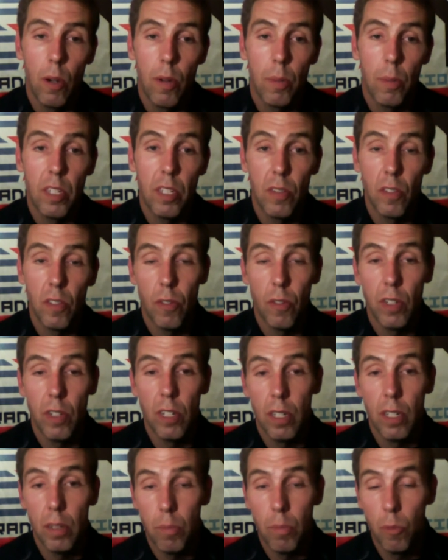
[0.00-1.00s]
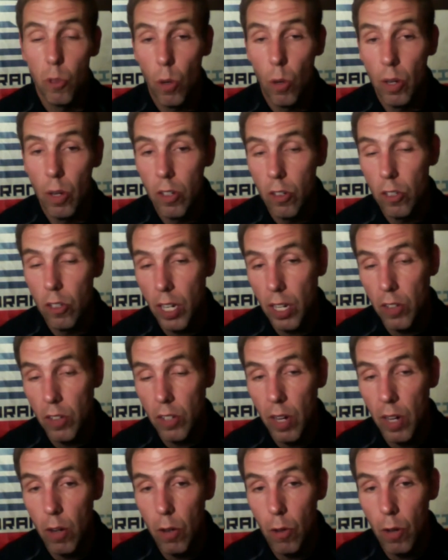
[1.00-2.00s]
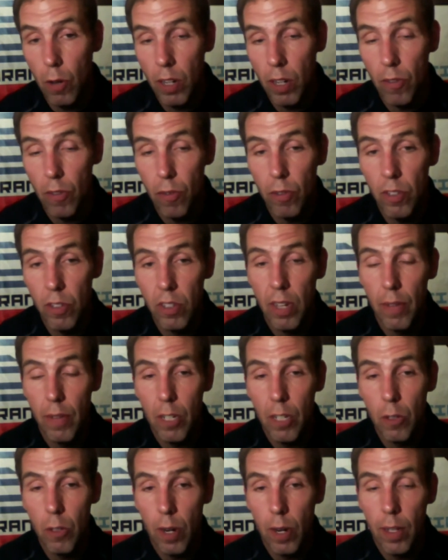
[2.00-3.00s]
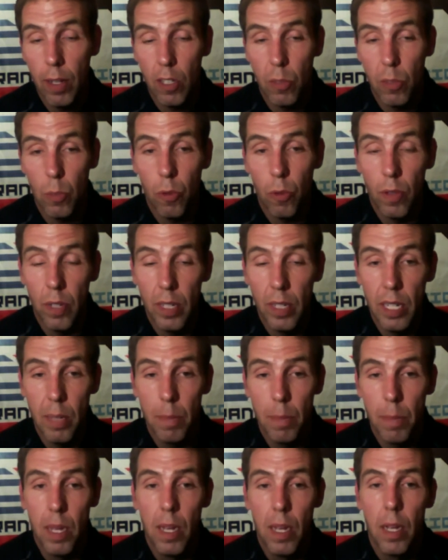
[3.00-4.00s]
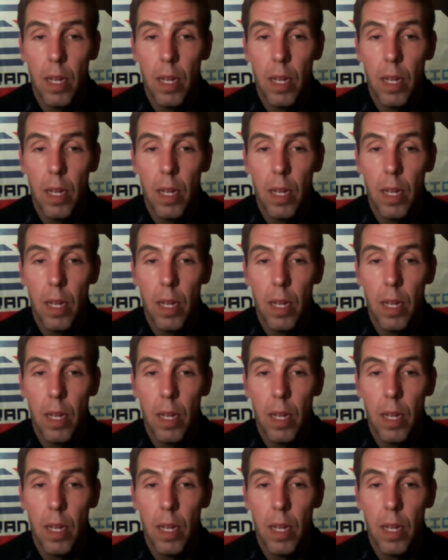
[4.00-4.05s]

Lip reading: Please feel free to join us, check us out, create a free 7-day trial, explore the team.